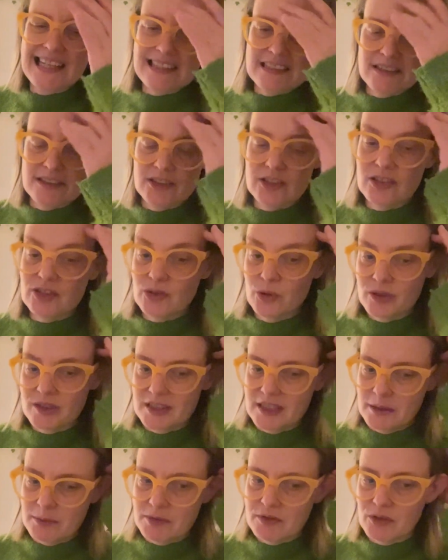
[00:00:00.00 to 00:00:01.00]
Because she's not
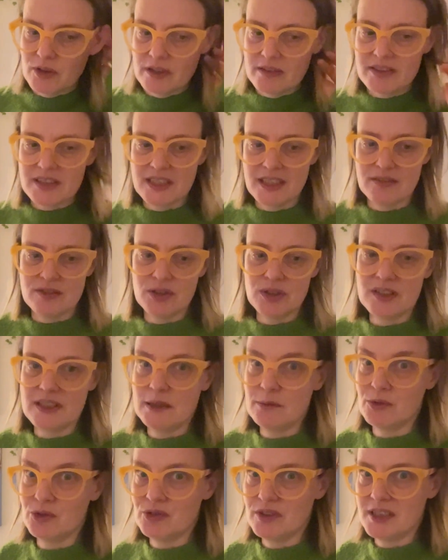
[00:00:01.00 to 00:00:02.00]
seen it before, I've seen it a few
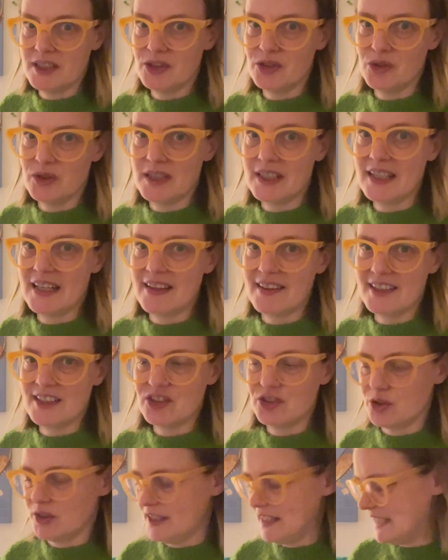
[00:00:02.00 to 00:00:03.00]
times, really enjoy it, and I think
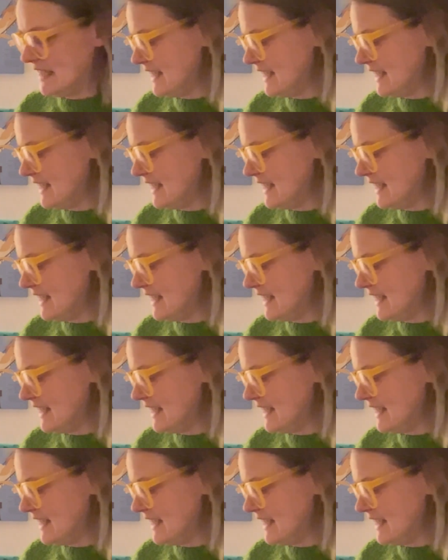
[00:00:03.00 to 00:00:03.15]
she'll like